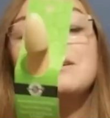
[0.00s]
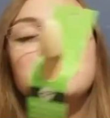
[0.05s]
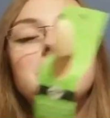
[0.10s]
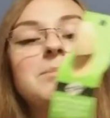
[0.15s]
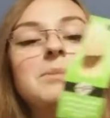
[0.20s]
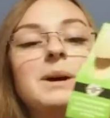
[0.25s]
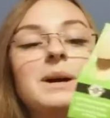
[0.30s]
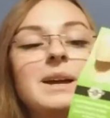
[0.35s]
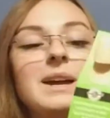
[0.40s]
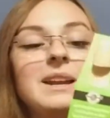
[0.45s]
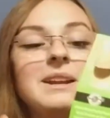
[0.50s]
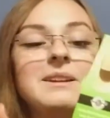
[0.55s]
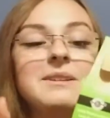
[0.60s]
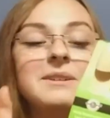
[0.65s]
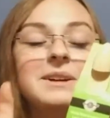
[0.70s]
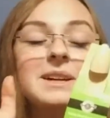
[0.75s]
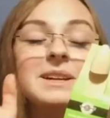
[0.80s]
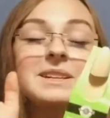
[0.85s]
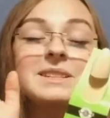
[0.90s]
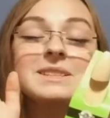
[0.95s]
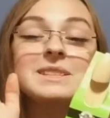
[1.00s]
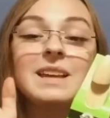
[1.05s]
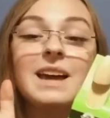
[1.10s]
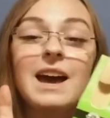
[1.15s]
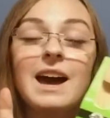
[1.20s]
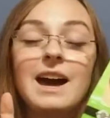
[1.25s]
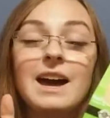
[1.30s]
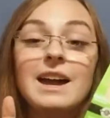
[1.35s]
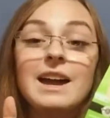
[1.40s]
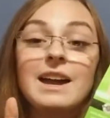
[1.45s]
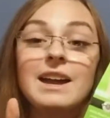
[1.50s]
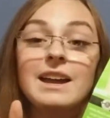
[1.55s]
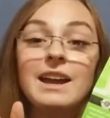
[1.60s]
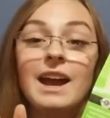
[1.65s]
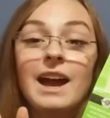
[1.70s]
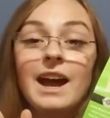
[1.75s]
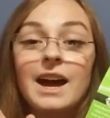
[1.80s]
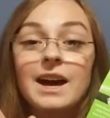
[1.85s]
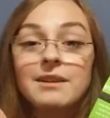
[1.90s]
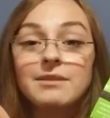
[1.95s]
But anyways, I
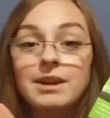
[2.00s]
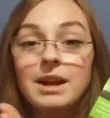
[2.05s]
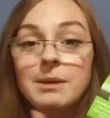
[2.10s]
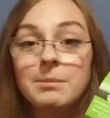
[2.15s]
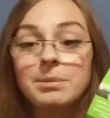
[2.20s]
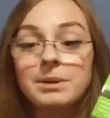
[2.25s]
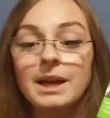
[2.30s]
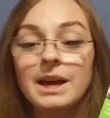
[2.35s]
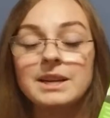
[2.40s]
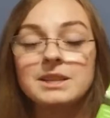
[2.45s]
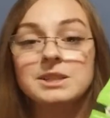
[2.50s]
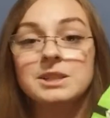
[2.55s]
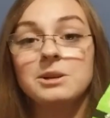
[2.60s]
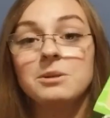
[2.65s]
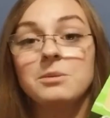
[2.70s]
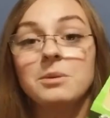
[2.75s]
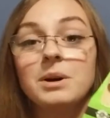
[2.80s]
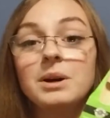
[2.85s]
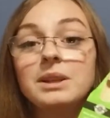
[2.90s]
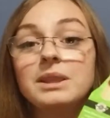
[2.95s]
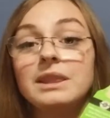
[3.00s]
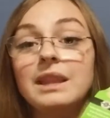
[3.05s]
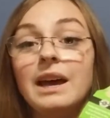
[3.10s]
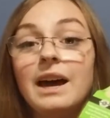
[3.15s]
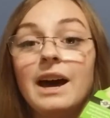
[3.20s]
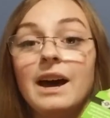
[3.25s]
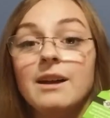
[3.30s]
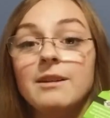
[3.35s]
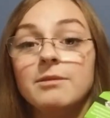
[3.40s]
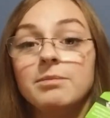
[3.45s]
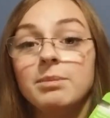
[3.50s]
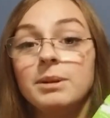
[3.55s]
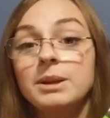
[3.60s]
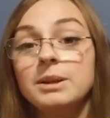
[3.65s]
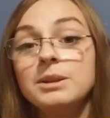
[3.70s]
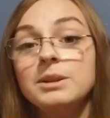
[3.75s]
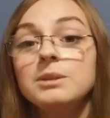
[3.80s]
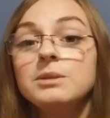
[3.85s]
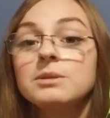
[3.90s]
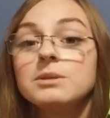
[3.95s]
have a plastic one that I've been
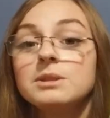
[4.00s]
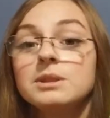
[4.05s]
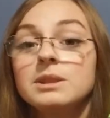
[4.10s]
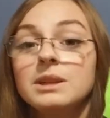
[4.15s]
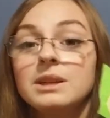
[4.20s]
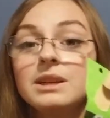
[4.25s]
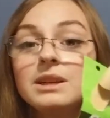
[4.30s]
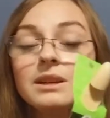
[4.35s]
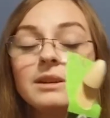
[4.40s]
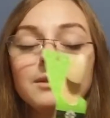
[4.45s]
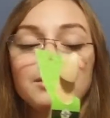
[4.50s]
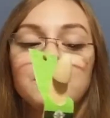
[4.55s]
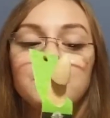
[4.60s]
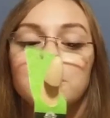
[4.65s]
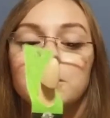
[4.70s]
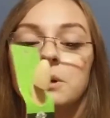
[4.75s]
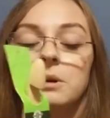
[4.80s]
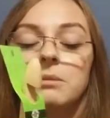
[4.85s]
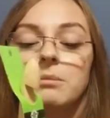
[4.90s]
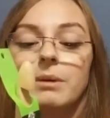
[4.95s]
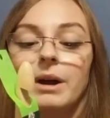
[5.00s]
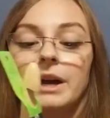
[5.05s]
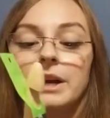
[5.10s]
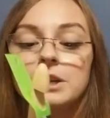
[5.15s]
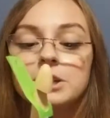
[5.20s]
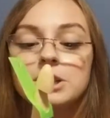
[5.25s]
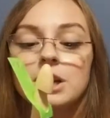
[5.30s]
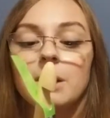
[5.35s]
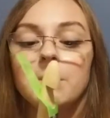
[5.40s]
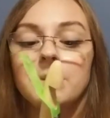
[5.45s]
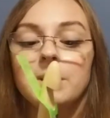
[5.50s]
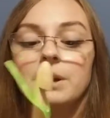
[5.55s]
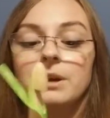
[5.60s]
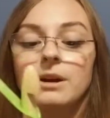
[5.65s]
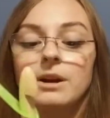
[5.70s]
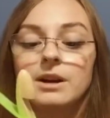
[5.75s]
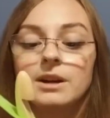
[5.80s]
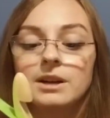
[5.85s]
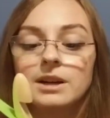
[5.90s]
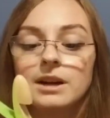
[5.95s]
using for my shopping
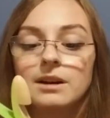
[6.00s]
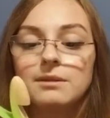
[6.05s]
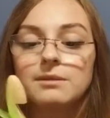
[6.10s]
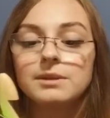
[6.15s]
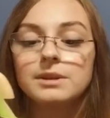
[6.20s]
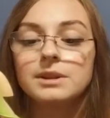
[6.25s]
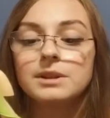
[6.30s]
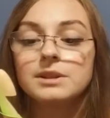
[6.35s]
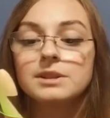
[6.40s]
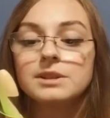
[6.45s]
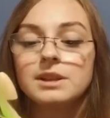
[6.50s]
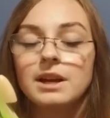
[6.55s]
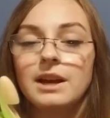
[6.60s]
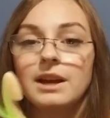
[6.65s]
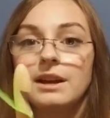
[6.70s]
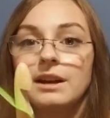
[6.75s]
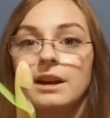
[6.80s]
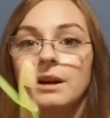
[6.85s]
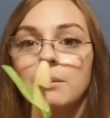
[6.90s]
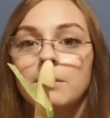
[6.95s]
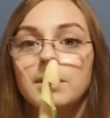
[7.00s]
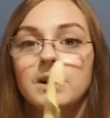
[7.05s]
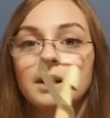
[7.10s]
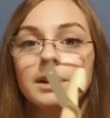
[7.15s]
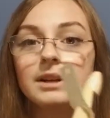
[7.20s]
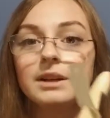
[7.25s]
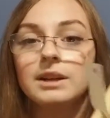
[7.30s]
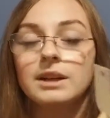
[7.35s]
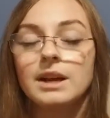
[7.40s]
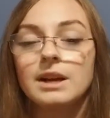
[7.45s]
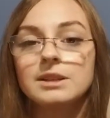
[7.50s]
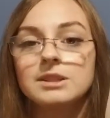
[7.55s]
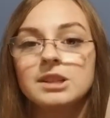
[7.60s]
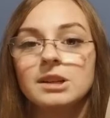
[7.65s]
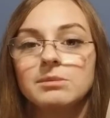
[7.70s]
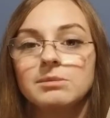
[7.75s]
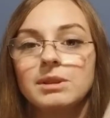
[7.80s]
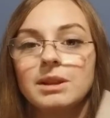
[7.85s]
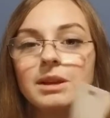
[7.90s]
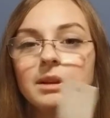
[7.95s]
cart covers, and I wanted to get
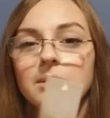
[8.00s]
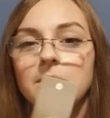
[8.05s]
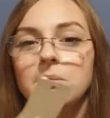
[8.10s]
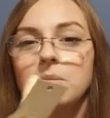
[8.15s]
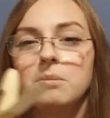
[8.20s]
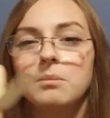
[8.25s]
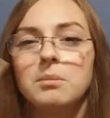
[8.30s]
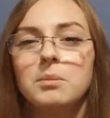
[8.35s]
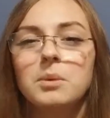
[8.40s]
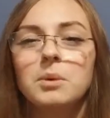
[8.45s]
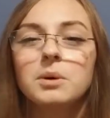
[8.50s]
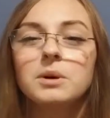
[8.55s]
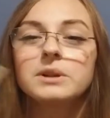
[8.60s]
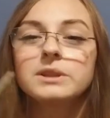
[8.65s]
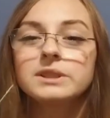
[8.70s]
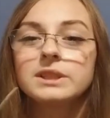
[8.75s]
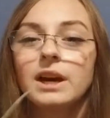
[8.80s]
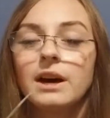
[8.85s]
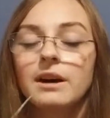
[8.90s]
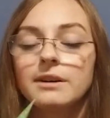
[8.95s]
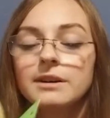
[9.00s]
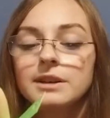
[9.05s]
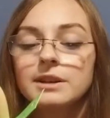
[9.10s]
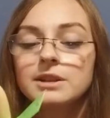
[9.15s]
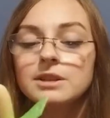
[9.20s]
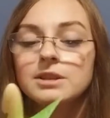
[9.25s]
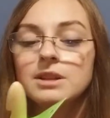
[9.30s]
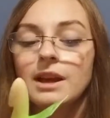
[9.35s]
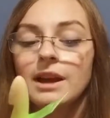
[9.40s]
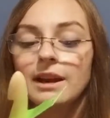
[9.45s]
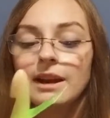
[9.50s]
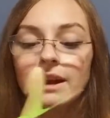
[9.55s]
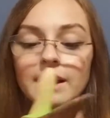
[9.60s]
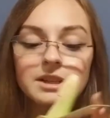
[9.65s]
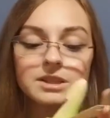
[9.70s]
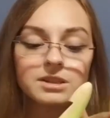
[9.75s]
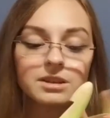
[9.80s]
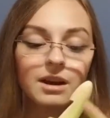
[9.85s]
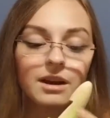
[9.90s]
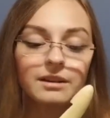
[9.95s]
something more solid, and I
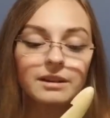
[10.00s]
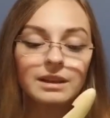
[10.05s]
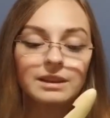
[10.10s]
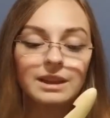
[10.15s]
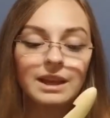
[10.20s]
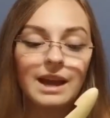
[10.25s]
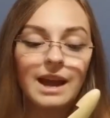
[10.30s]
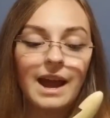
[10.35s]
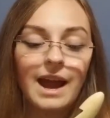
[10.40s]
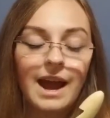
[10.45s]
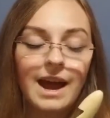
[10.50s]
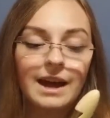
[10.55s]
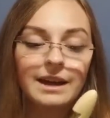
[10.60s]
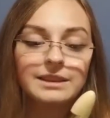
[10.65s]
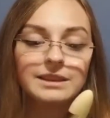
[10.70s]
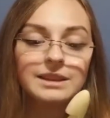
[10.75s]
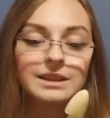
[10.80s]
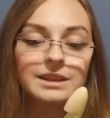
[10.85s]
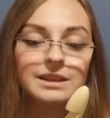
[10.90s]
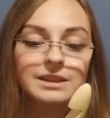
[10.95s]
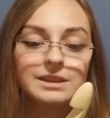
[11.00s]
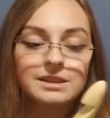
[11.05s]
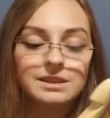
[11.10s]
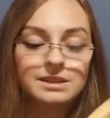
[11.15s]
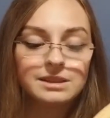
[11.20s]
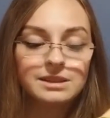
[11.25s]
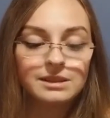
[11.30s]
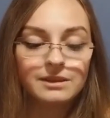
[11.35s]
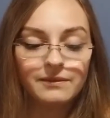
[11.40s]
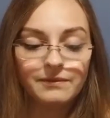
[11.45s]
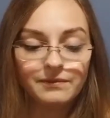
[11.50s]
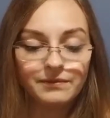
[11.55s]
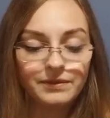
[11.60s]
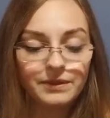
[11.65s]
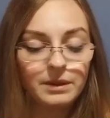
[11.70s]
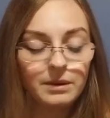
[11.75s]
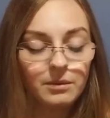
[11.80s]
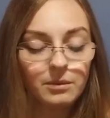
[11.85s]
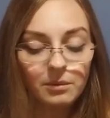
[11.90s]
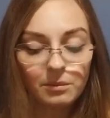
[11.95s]
saw that they had this
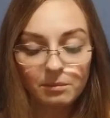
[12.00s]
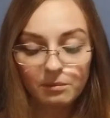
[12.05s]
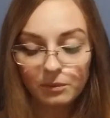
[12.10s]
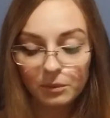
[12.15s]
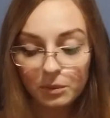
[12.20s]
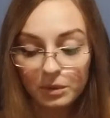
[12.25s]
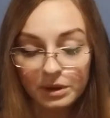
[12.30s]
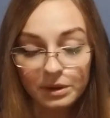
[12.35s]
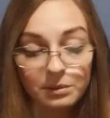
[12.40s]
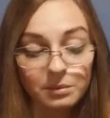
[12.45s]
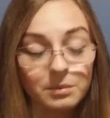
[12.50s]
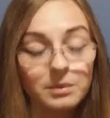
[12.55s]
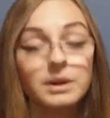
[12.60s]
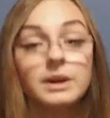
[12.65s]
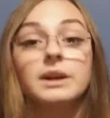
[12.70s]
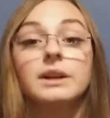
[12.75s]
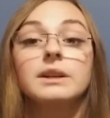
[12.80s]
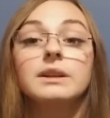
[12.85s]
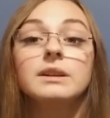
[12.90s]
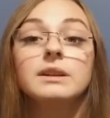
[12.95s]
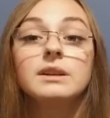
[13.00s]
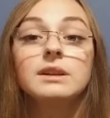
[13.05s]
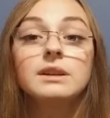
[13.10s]
wood one,